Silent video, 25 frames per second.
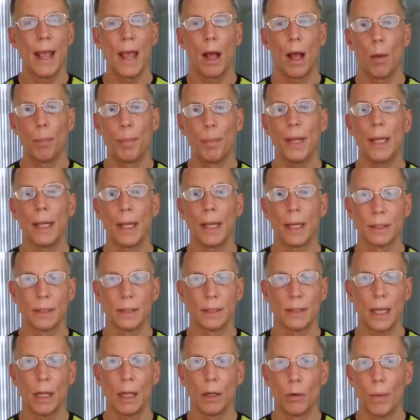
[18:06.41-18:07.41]
helping
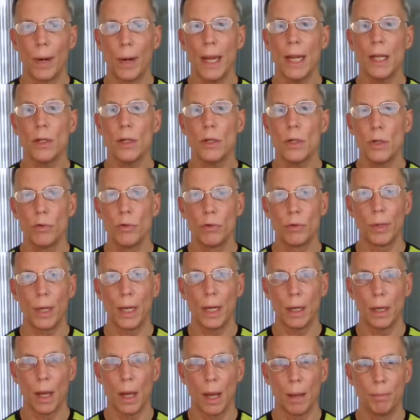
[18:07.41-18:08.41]
accelerate
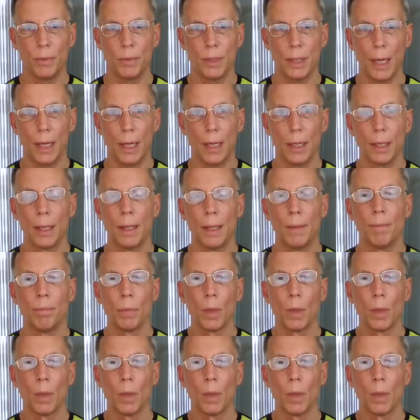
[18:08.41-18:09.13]
nutrient uptake.